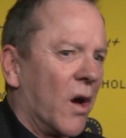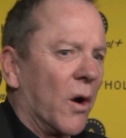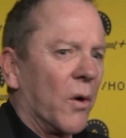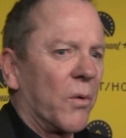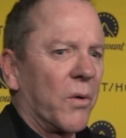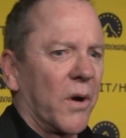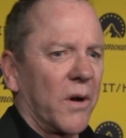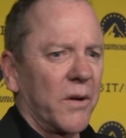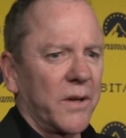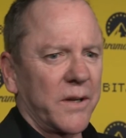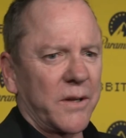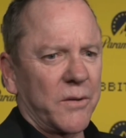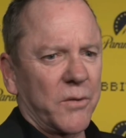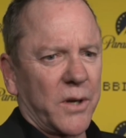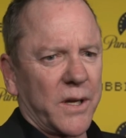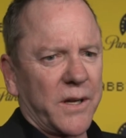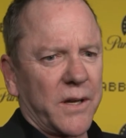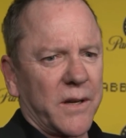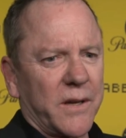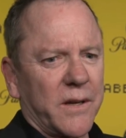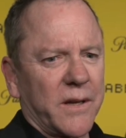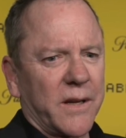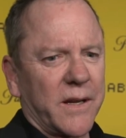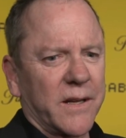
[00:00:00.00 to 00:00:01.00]
Well,
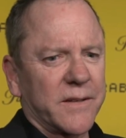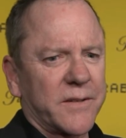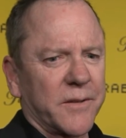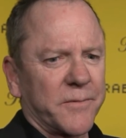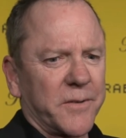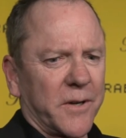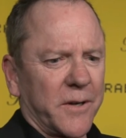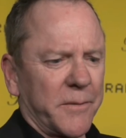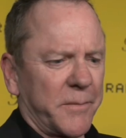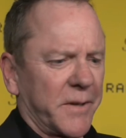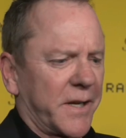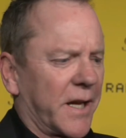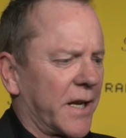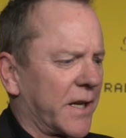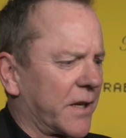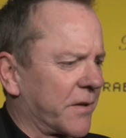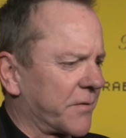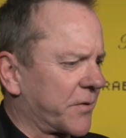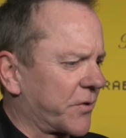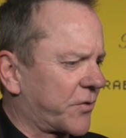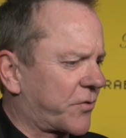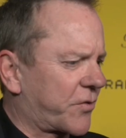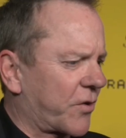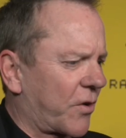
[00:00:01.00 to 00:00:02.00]
at the very beginning
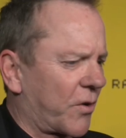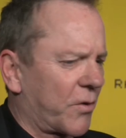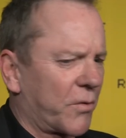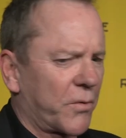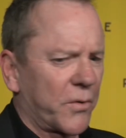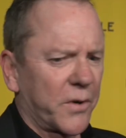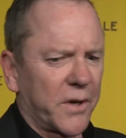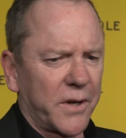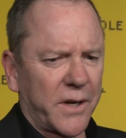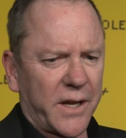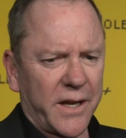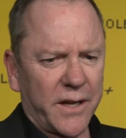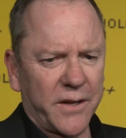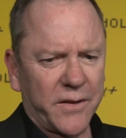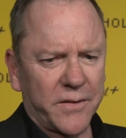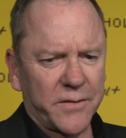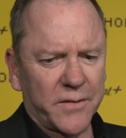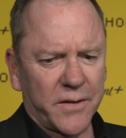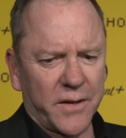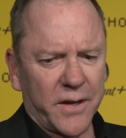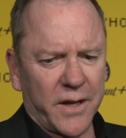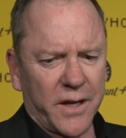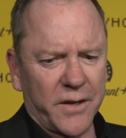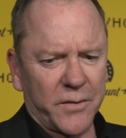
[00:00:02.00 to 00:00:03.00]
of the show,
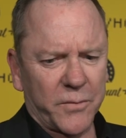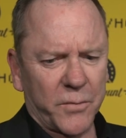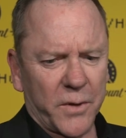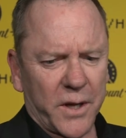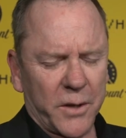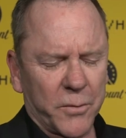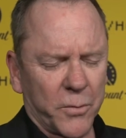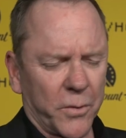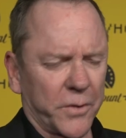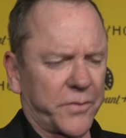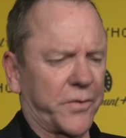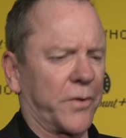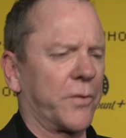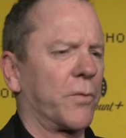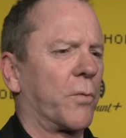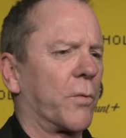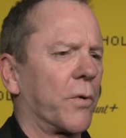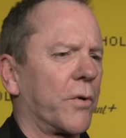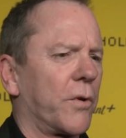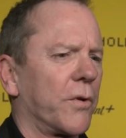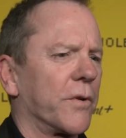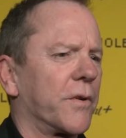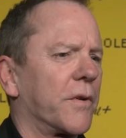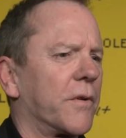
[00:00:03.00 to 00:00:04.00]
he, he, he works in the
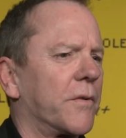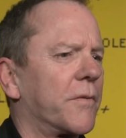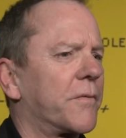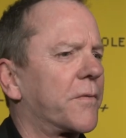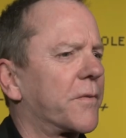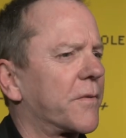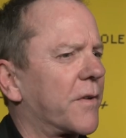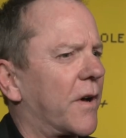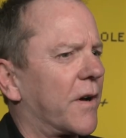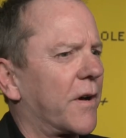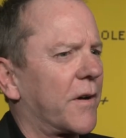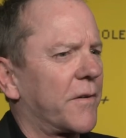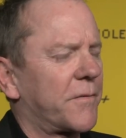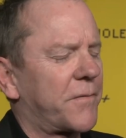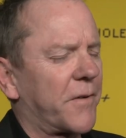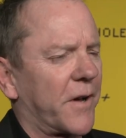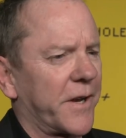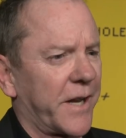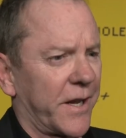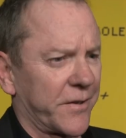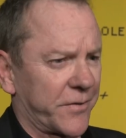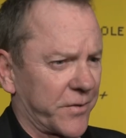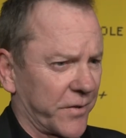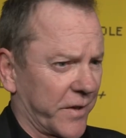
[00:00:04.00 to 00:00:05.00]
world of uh,
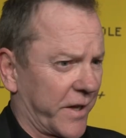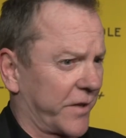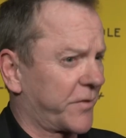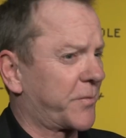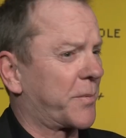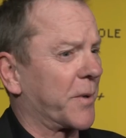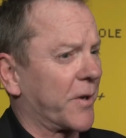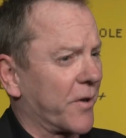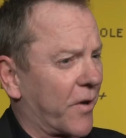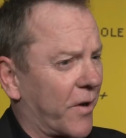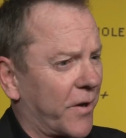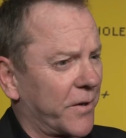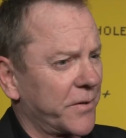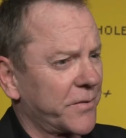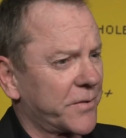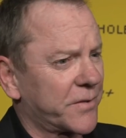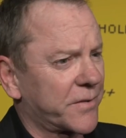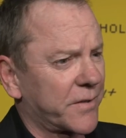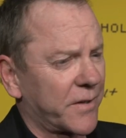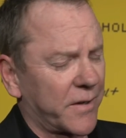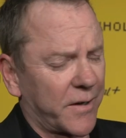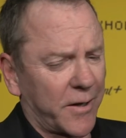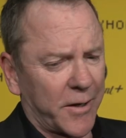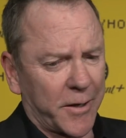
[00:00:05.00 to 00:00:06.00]
financial espionage,
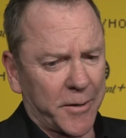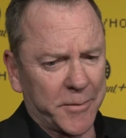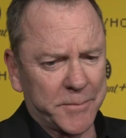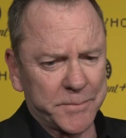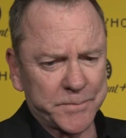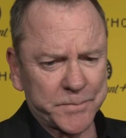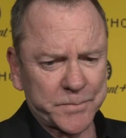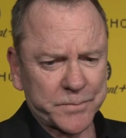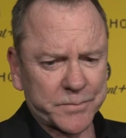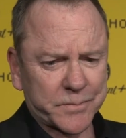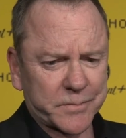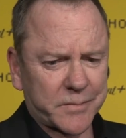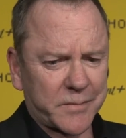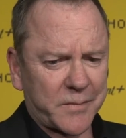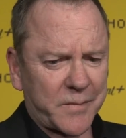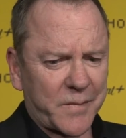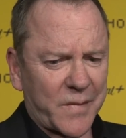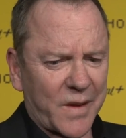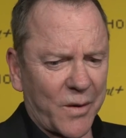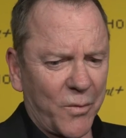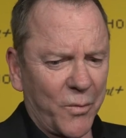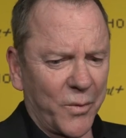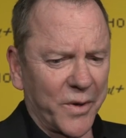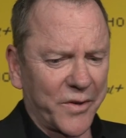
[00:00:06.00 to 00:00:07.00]
um,
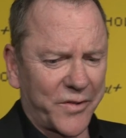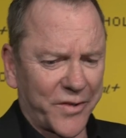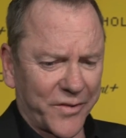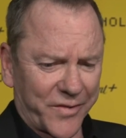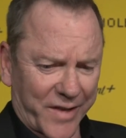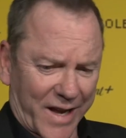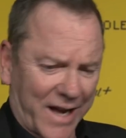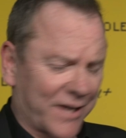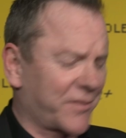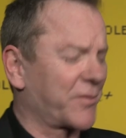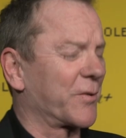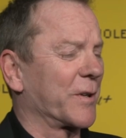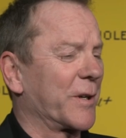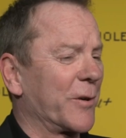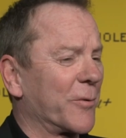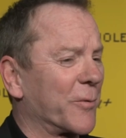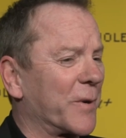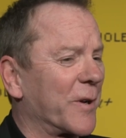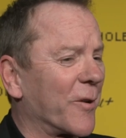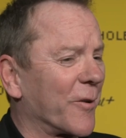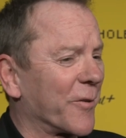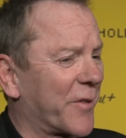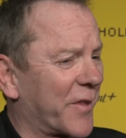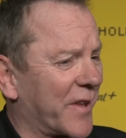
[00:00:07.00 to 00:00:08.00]
which is actually a
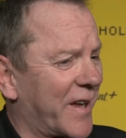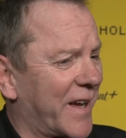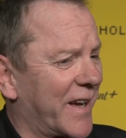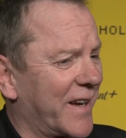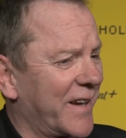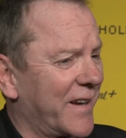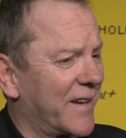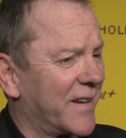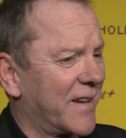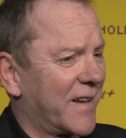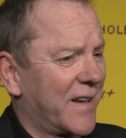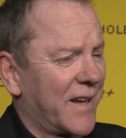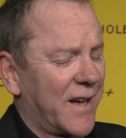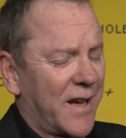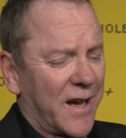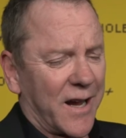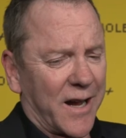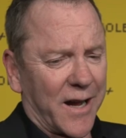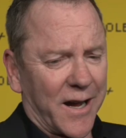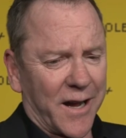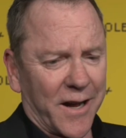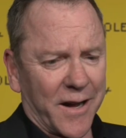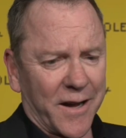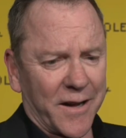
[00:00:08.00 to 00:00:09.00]
real thing.
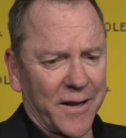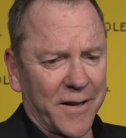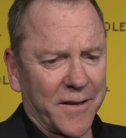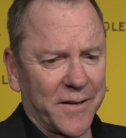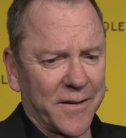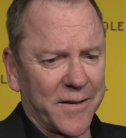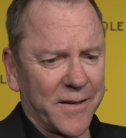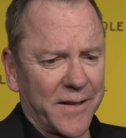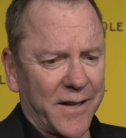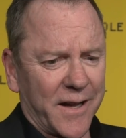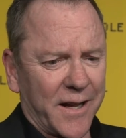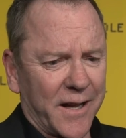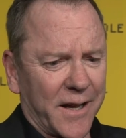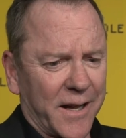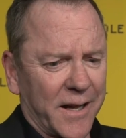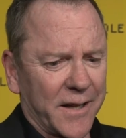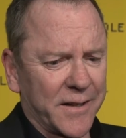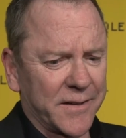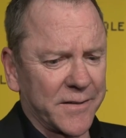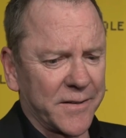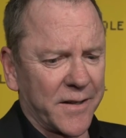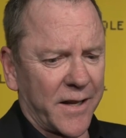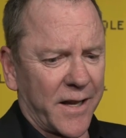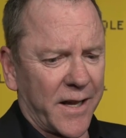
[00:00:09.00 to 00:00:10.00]
Uh,
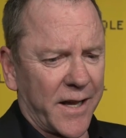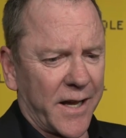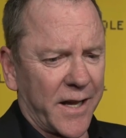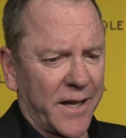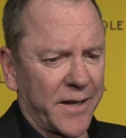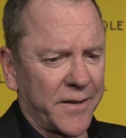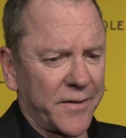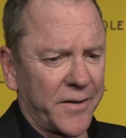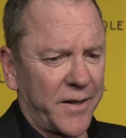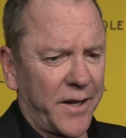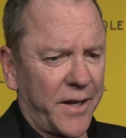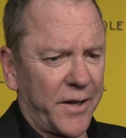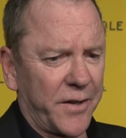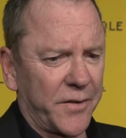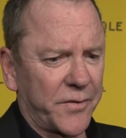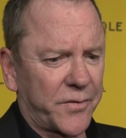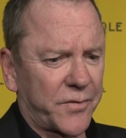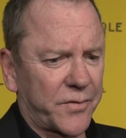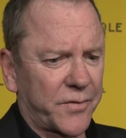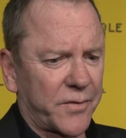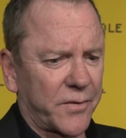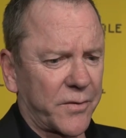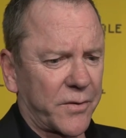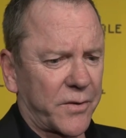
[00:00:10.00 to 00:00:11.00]
and, and
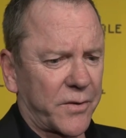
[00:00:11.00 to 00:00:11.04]
he's